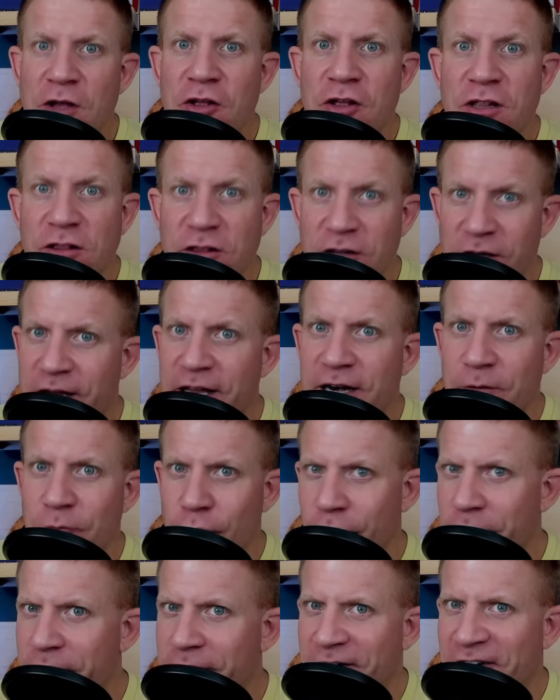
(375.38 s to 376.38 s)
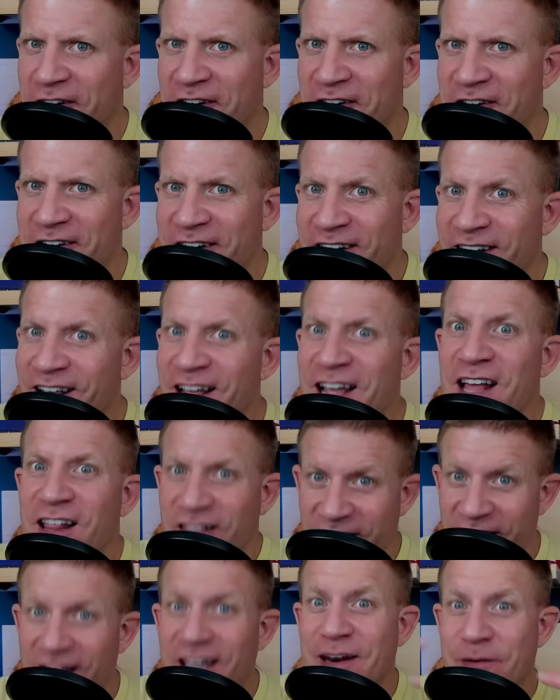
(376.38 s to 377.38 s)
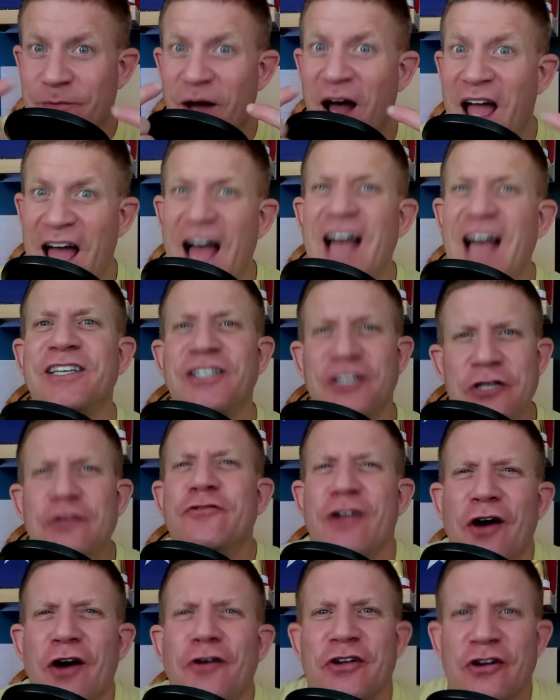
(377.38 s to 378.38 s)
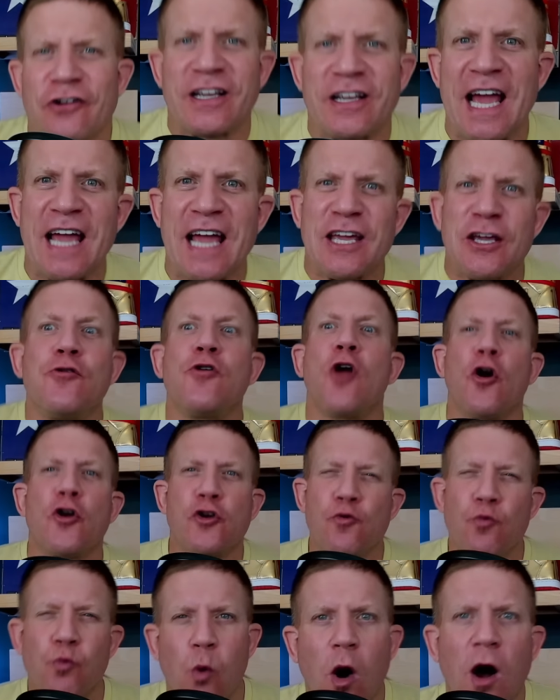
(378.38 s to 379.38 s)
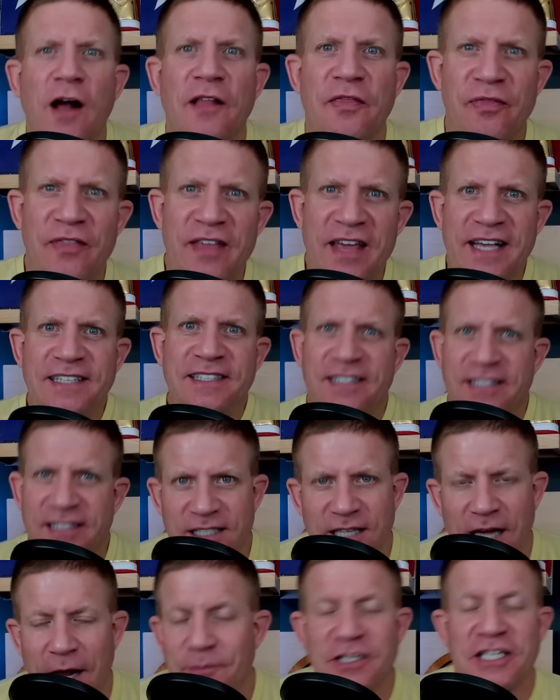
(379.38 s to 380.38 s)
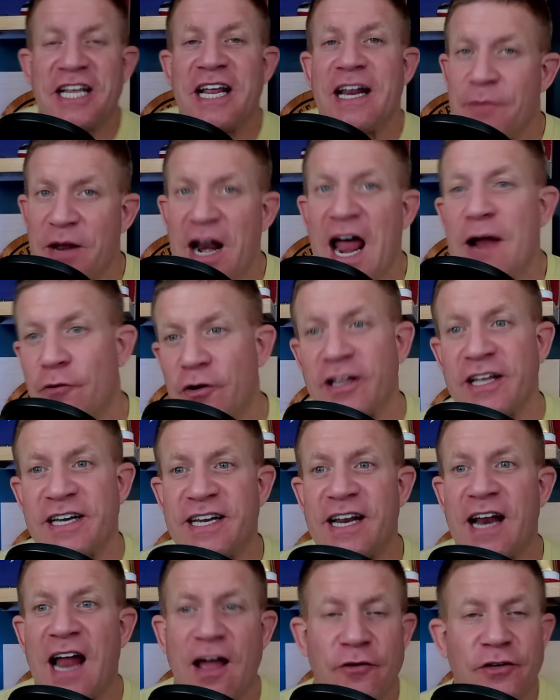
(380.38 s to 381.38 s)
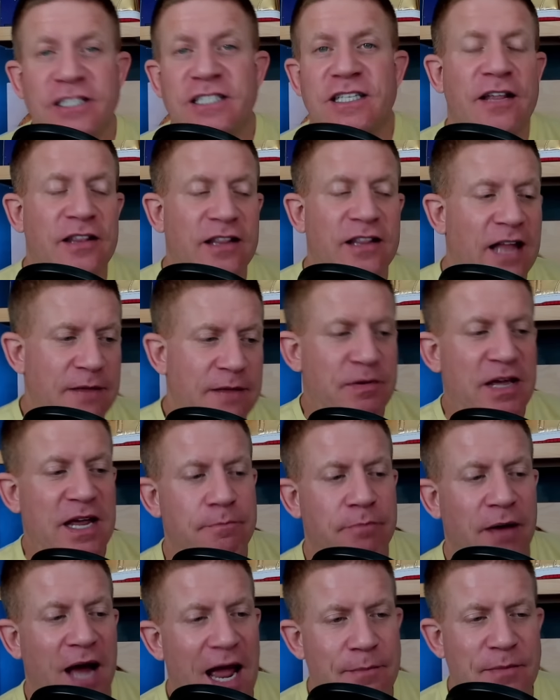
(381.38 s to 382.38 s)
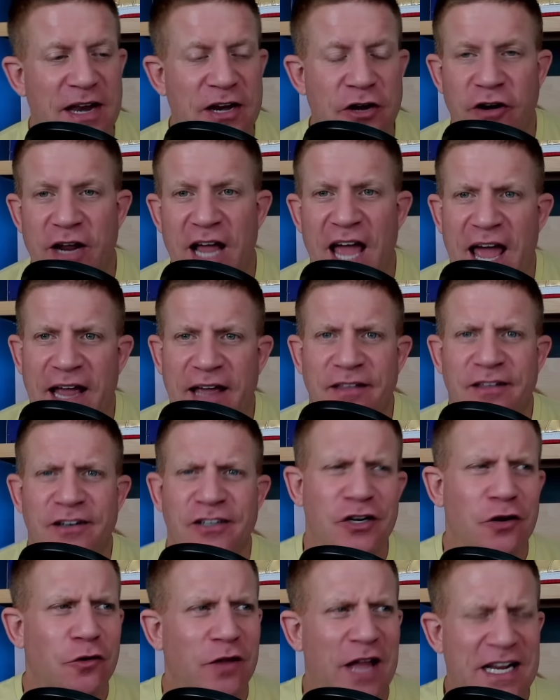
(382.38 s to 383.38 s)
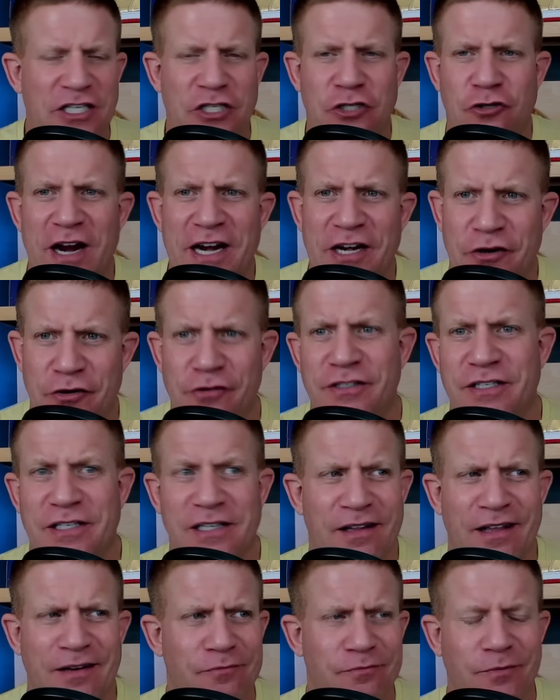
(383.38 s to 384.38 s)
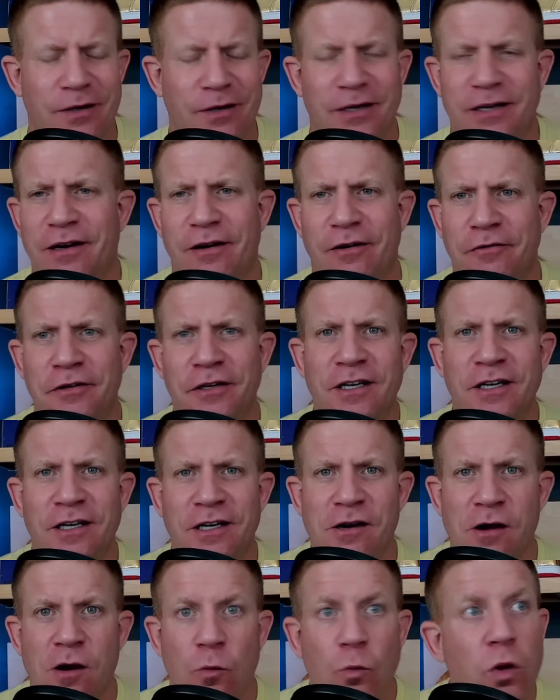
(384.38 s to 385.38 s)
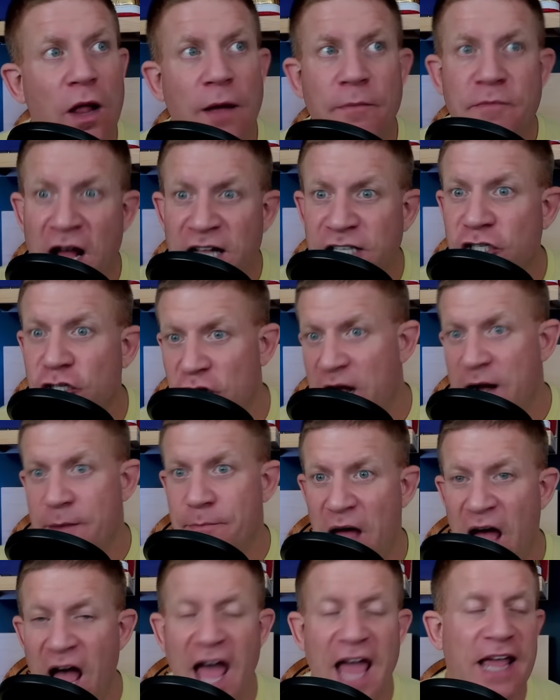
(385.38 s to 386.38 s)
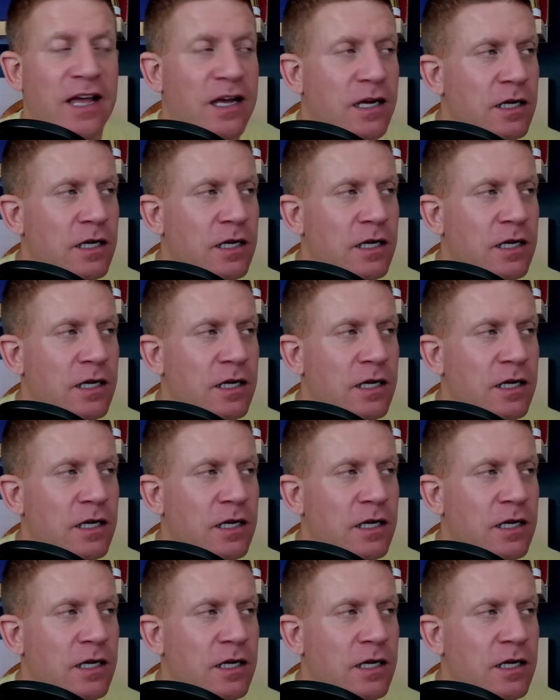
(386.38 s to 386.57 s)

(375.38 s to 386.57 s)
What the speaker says: Look at them real hard. Look at it in my eyes. You know you're gay. You know you want this. I'm just kidding. But I really did. I always thought that like being bi meant you're gay. There's no like straight dudes that, well, you know, well, I'm not straight. I'm bi.